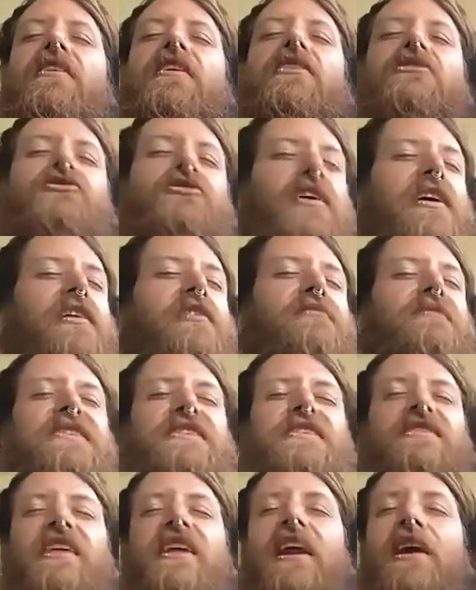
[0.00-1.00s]

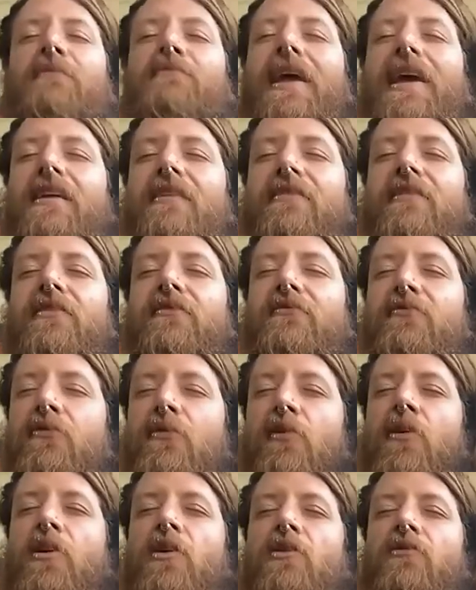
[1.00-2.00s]
transmission to take place and
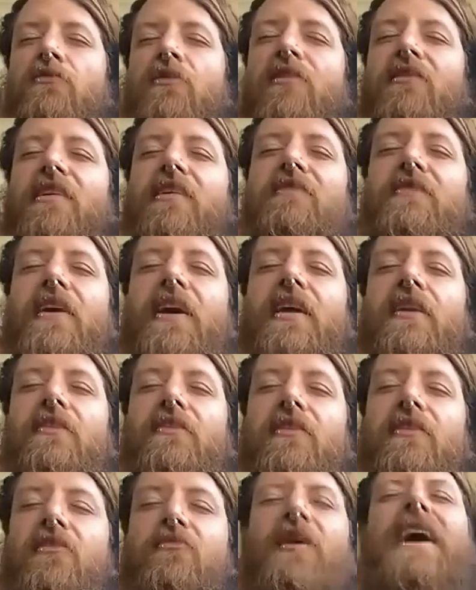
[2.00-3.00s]
for receiving it in
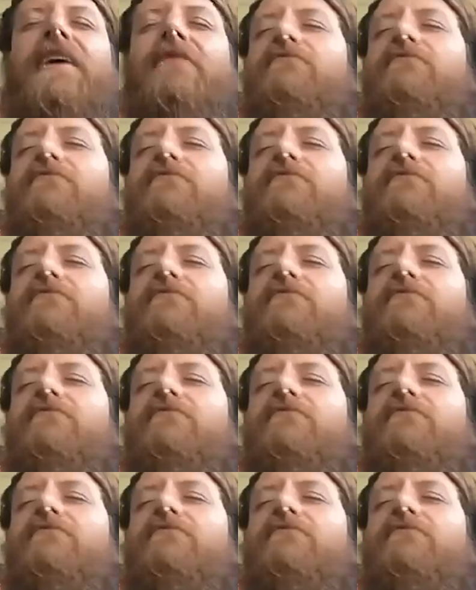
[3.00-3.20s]
this way.